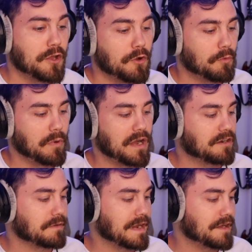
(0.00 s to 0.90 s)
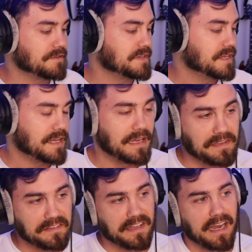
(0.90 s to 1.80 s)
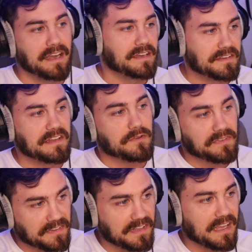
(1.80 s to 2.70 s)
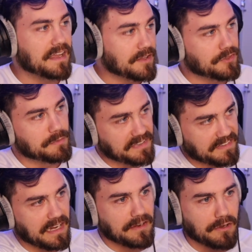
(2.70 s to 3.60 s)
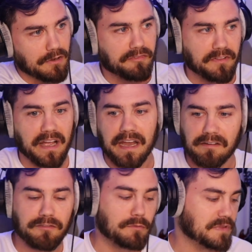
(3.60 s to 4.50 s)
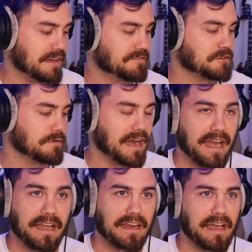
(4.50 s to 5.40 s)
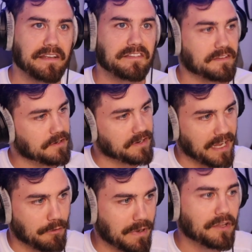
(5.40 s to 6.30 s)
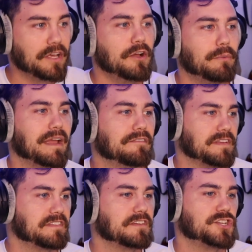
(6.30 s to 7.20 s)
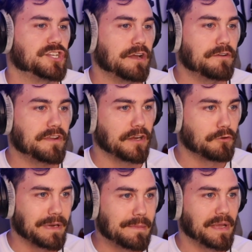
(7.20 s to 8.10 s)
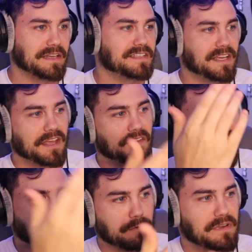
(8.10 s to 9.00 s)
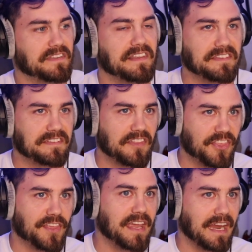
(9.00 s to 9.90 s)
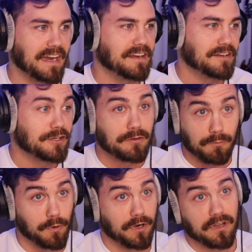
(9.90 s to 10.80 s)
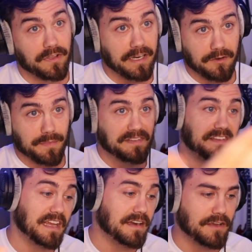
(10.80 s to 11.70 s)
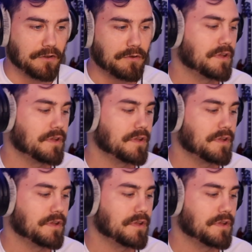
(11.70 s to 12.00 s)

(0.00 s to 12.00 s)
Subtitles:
walk around and say, do you see the mosquito flying from left to right? Yes. Okay, well, we have this shared agreement that there is this thing We're calling it a mosquito.